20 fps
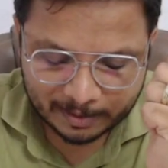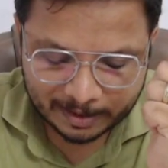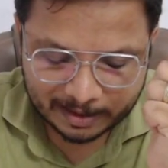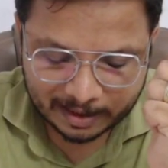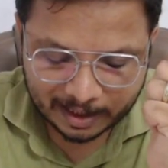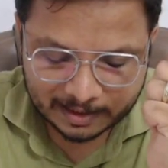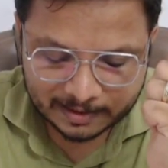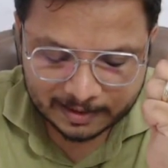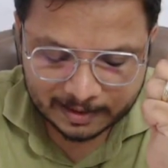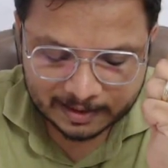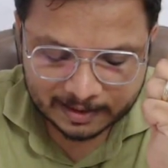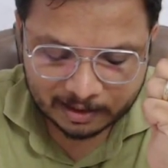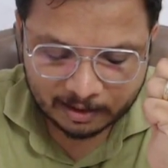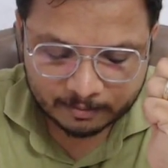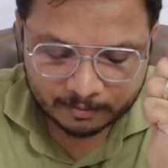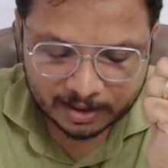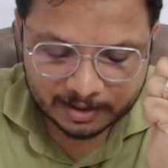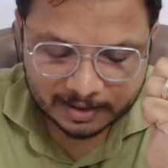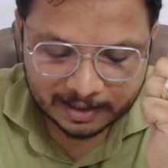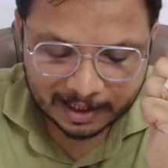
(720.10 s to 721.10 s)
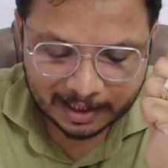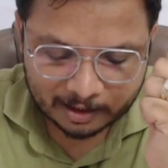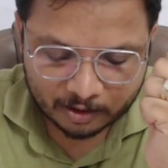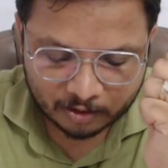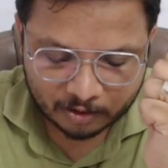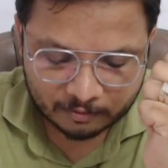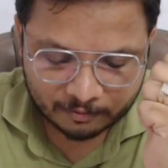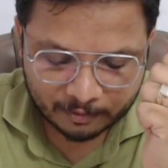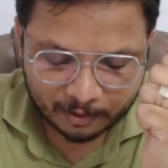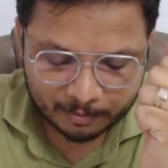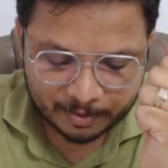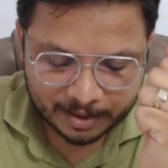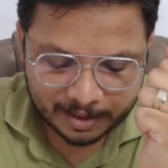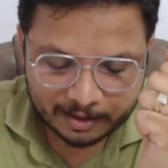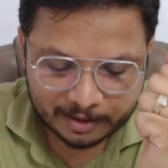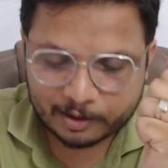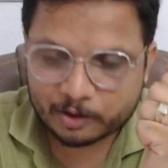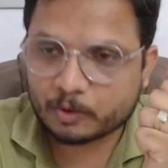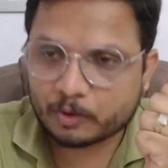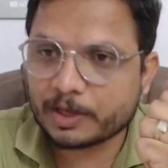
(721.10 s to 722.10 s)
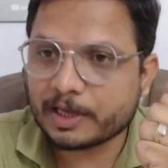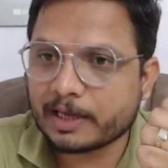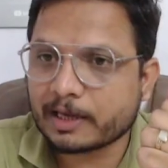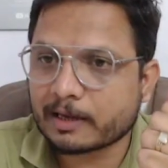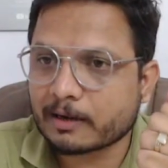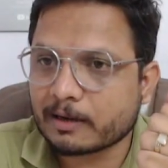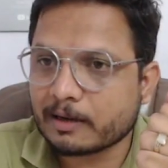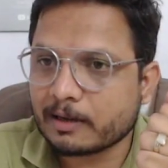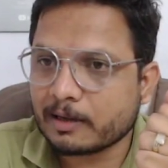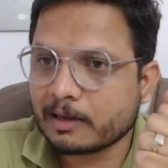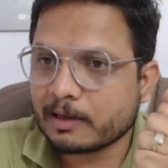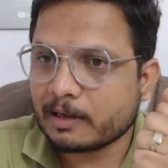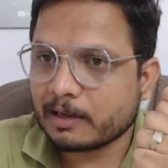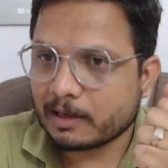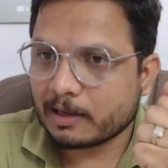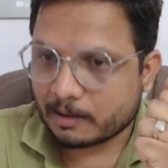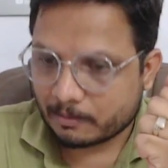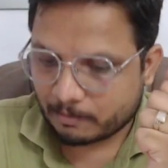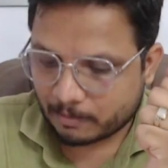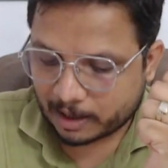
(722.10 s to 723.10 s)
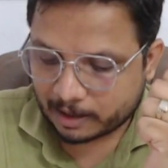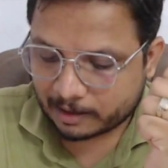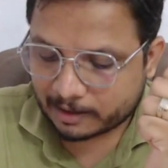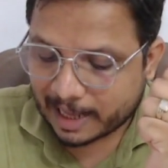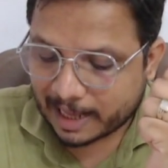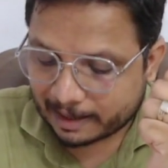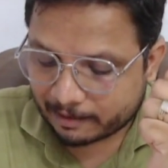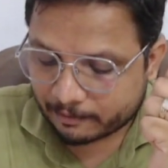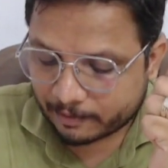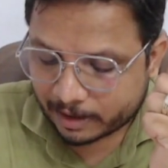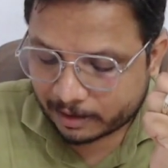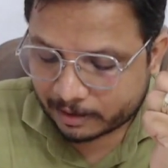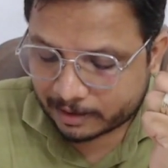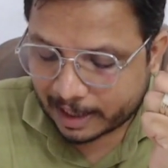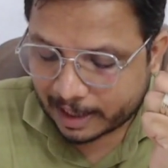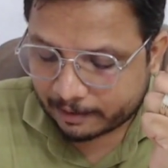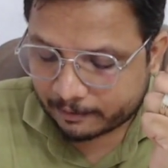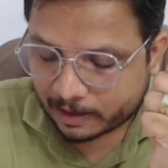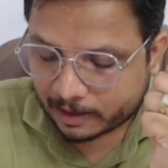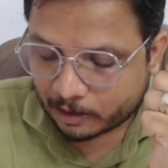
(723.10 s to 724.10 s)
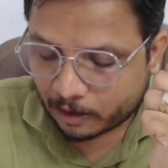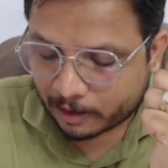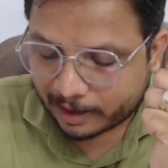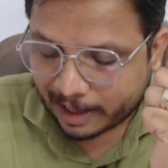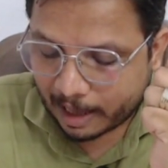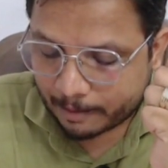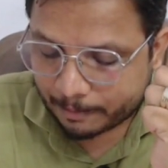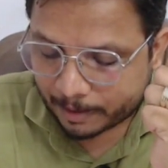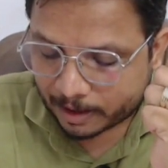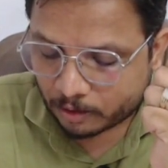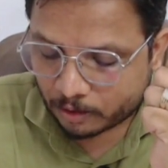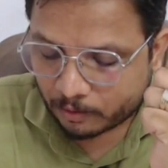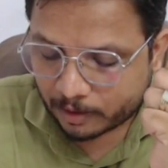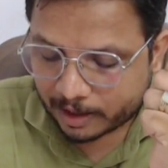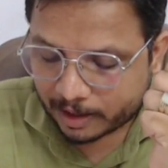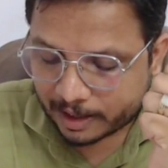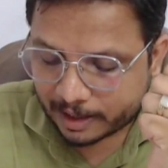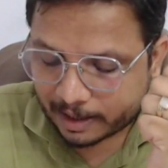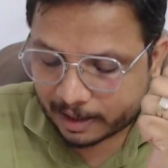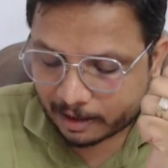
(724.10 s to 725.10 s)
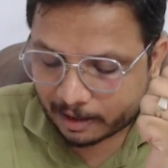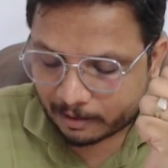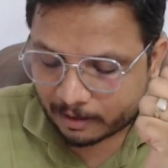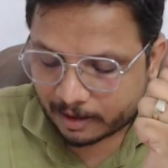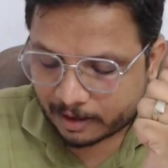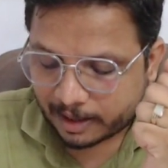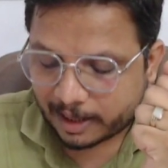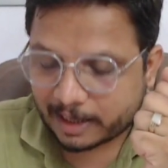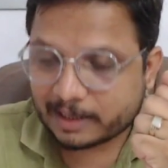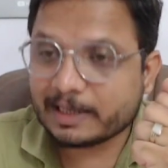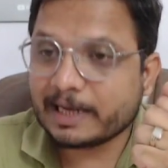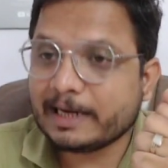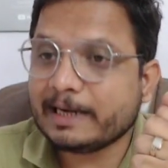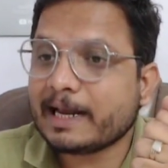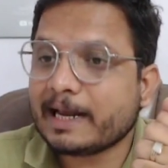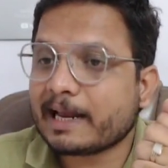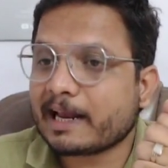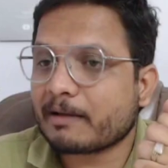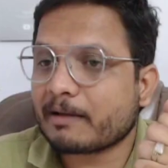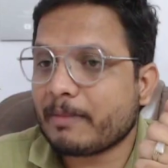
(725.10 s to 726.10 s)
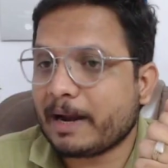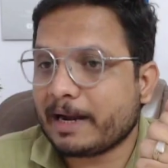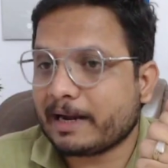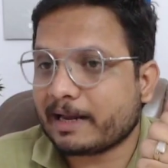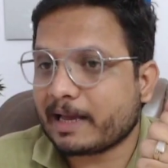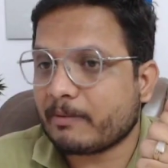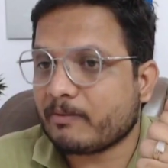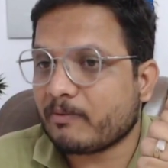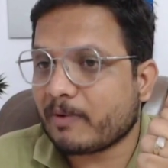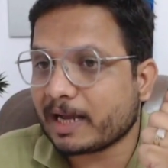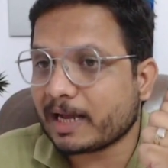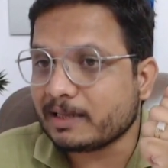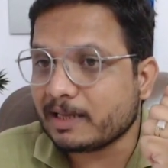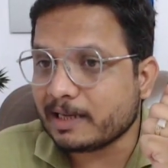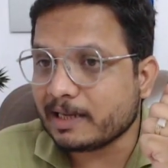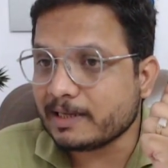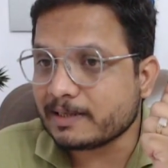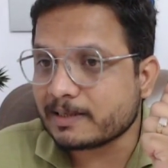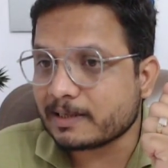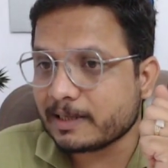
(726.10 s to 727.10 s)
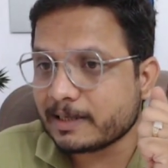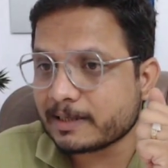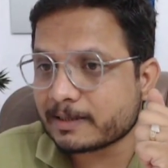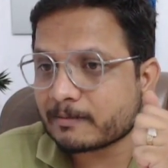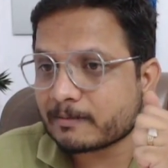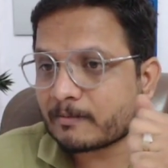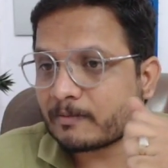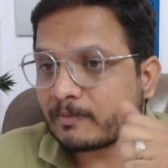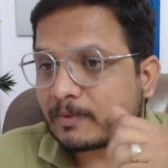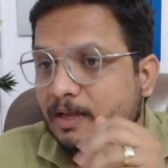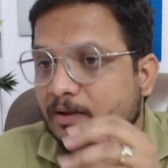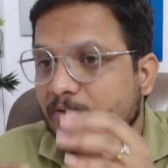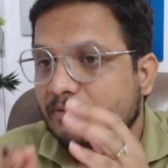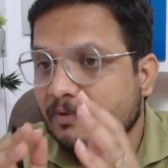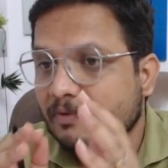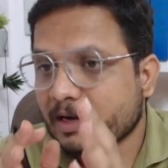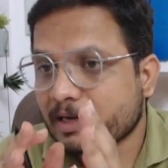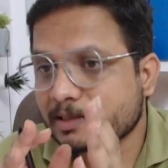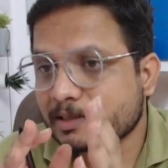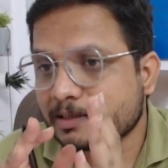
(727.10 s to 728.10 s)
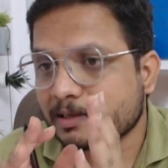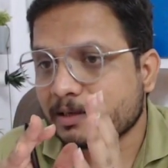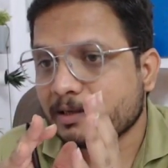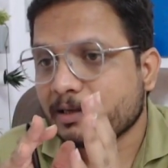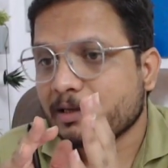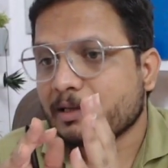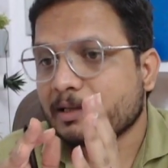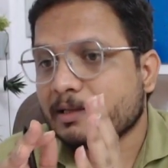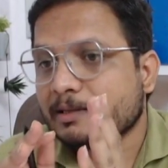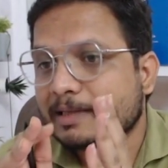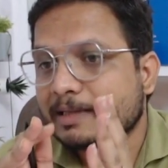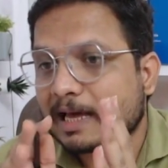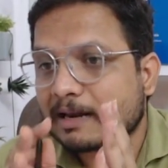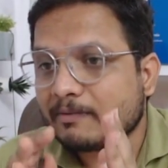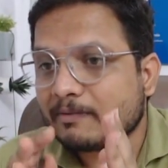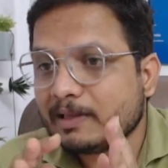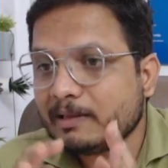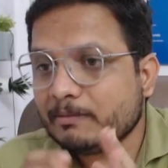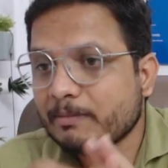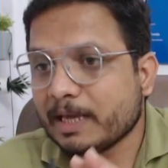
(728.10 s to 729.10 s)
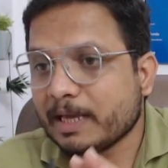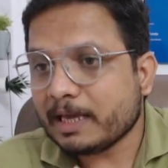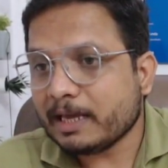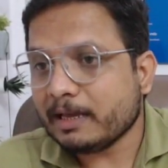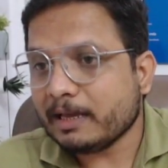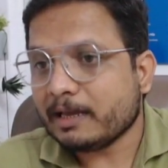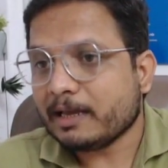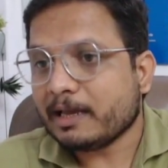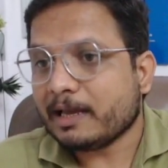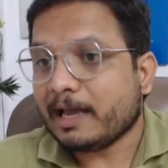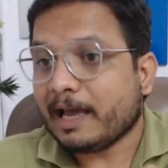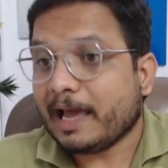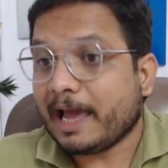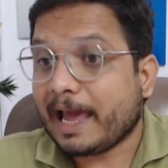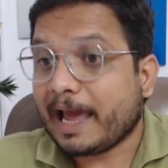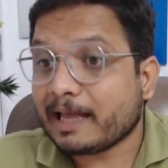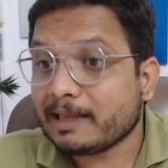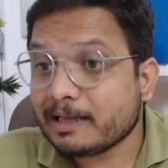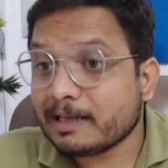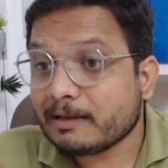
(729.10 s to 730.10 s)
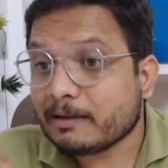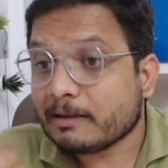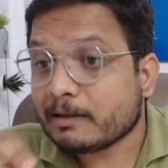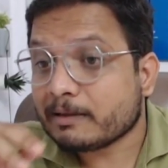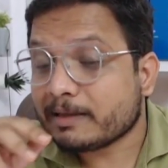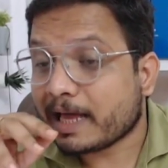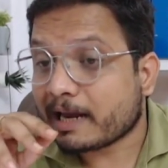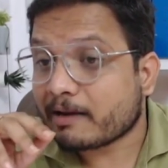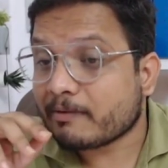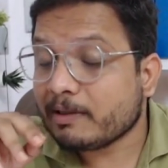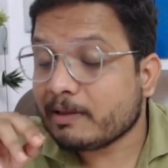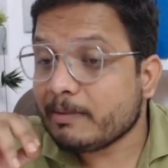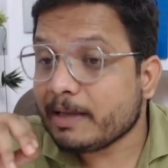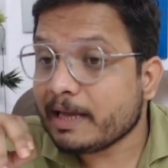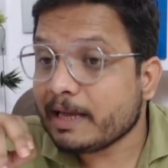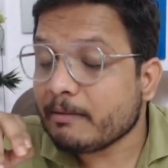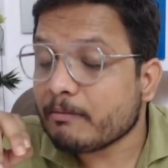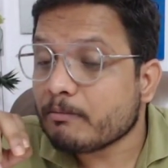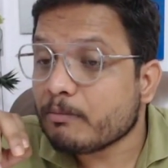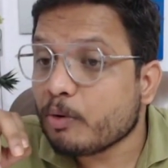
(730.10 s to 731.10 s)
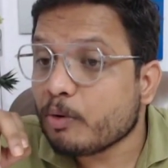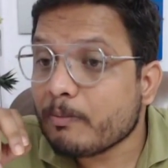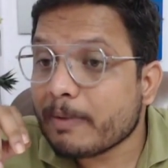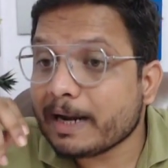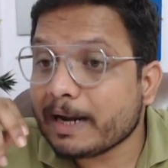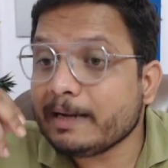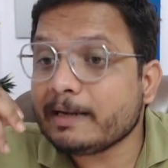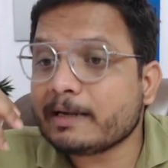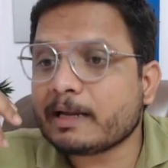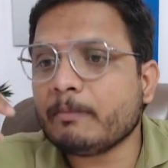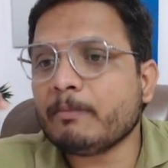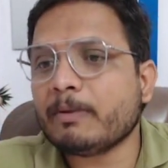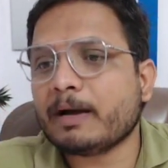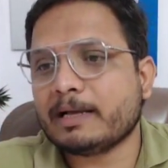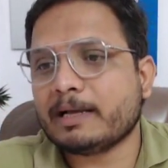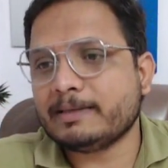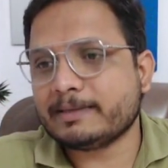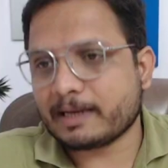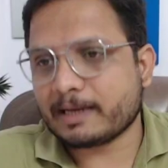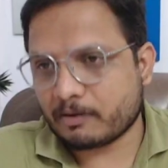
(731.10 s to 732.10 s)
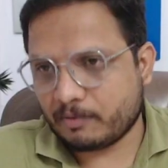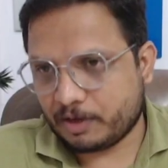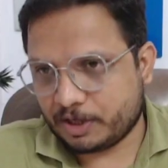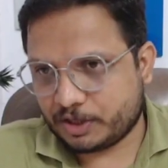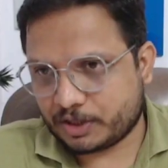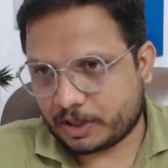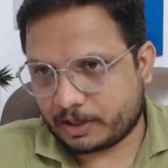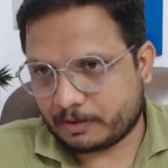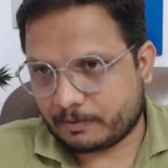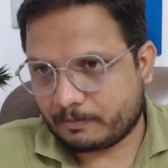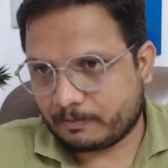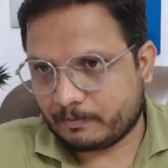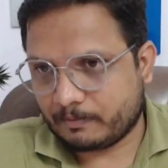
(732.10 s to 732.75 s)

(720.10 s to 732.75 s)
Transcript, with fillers: be transition of this electron from here to here. But that will not happen over here in indirect band gap. Why? The reason is, first there will be momentum conservation.